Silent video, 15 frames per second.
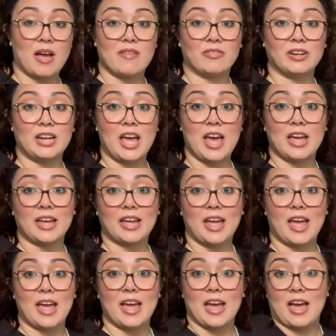every day,
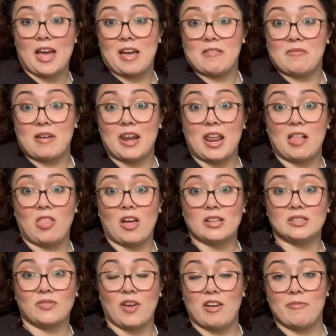and I
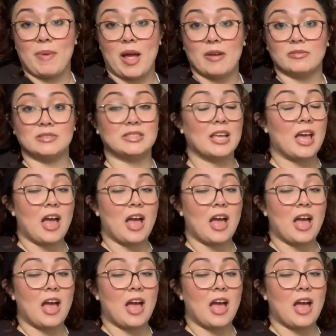lost 5 pounds.